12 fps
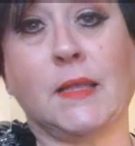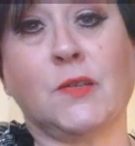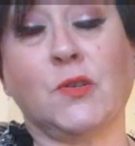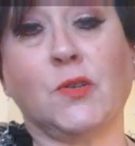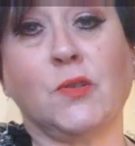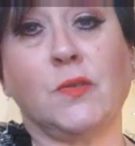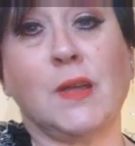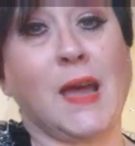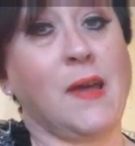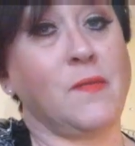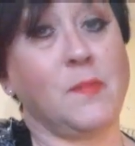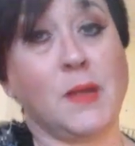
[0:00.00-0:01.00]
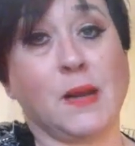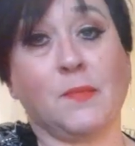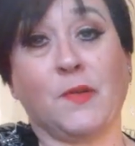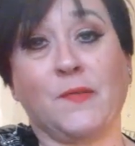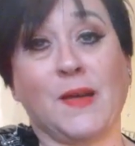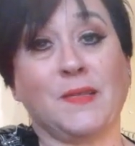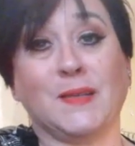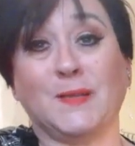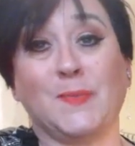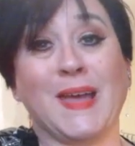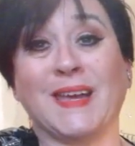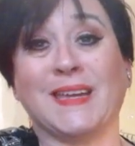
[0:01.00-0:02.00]
you the truth, I haven't been able to find this
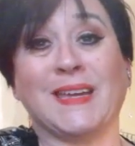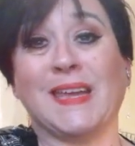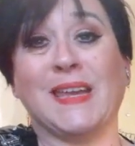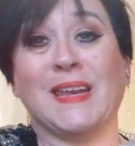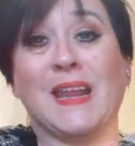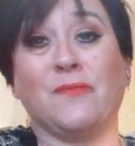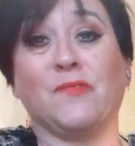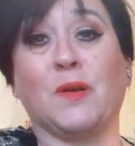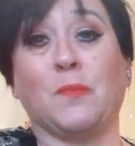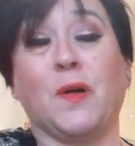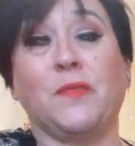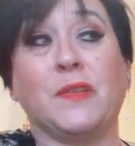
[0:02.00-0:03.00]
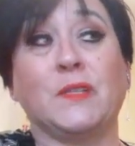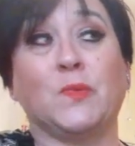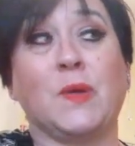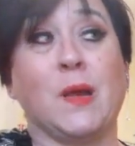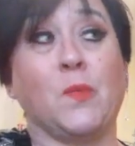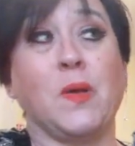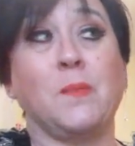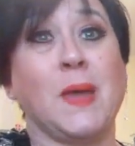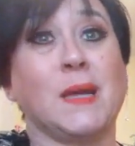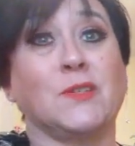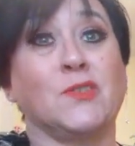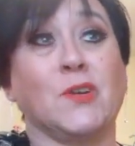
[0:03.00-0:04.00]
bag again. After I bought this one, I went
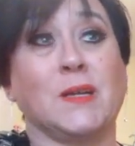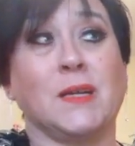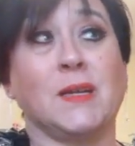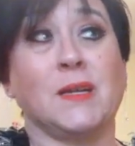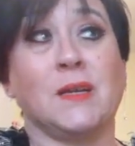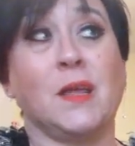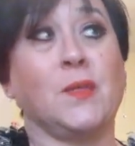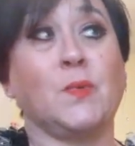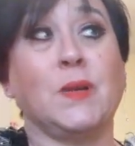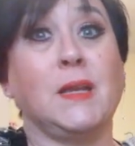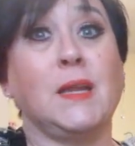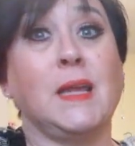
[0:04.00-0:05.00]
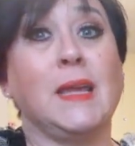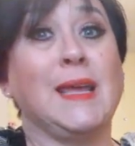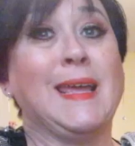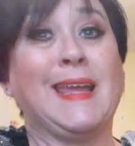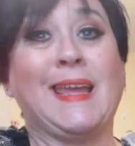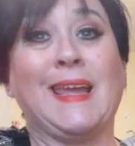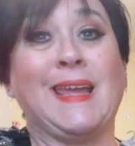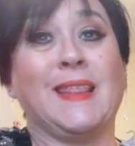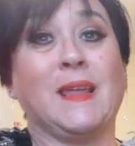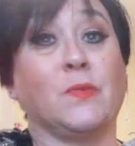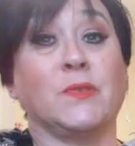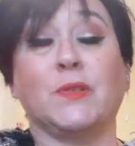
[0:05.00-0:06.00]
back to try to get another one
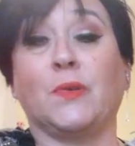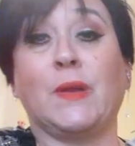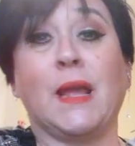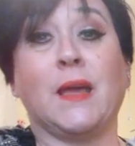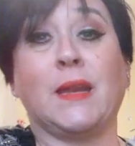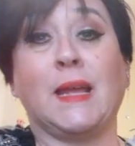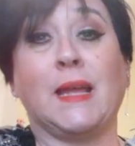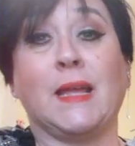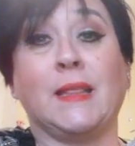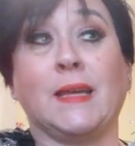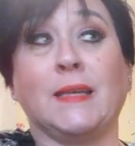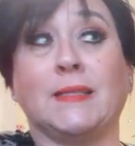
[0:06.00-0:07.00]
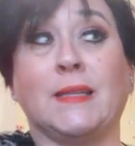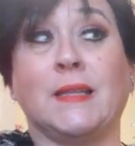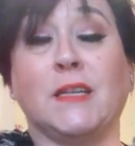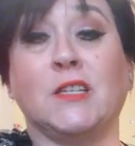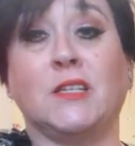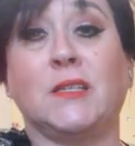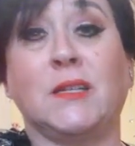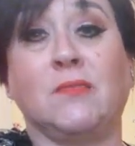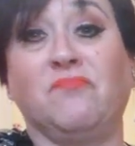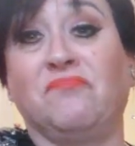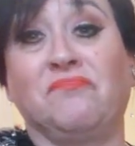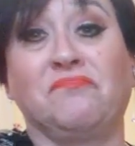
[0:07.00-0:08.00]
and they were sold out and they said they just
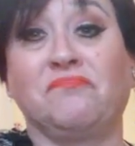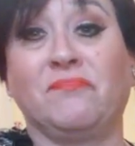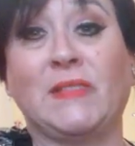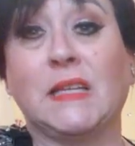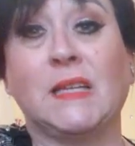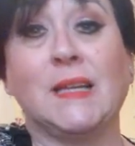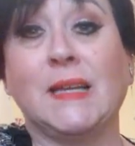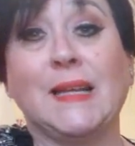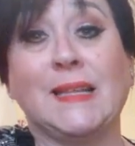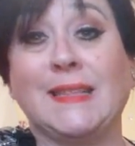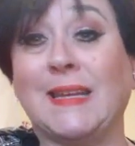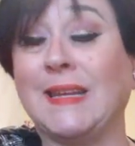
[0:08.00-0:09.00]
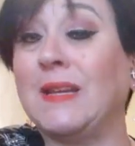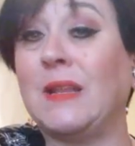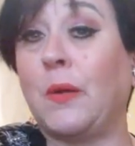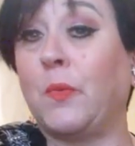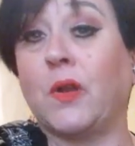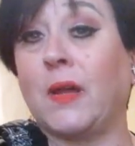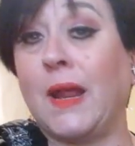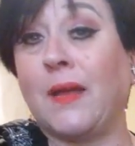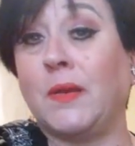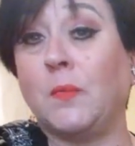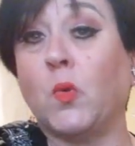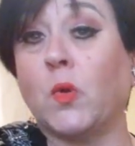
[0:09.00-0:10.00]
didn't, they didn't, they weren't going to
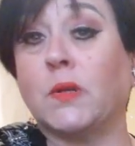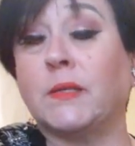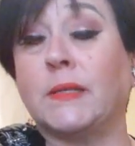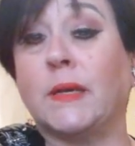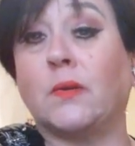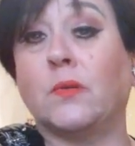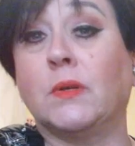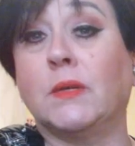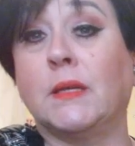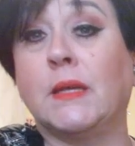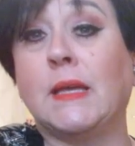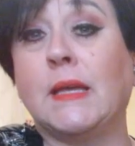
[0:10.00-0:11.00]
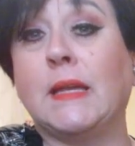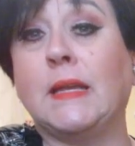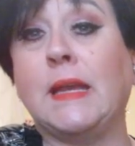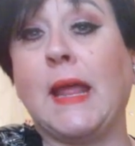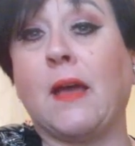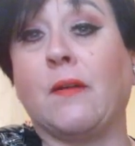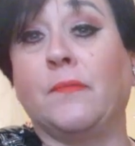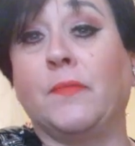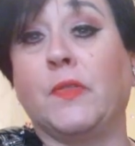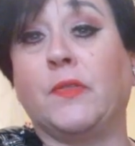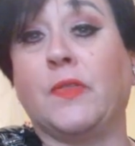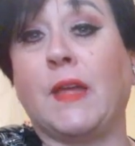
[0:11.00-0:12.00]
have any more. So now
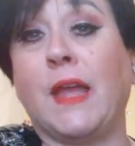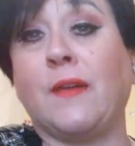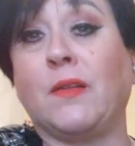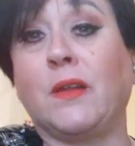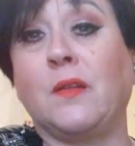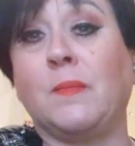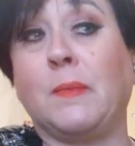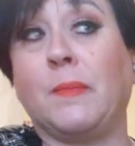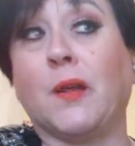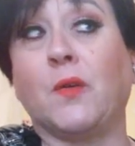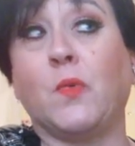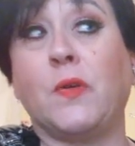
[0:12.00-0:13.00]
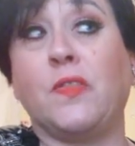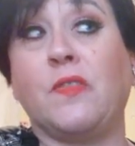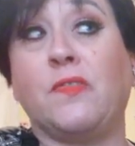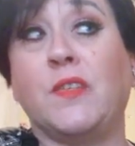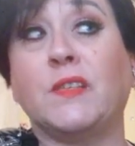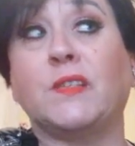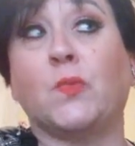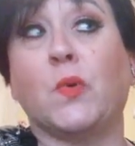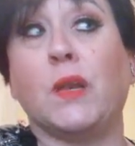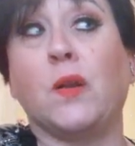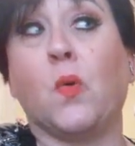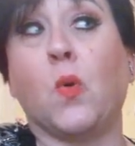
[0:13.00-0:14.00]
they have a little bit bigger one than this
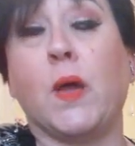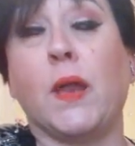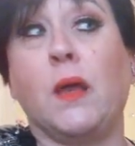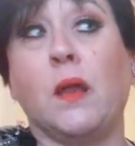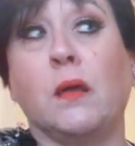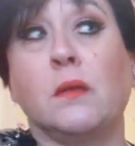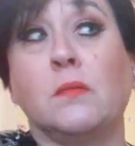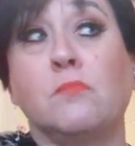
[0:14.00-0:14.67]
one on,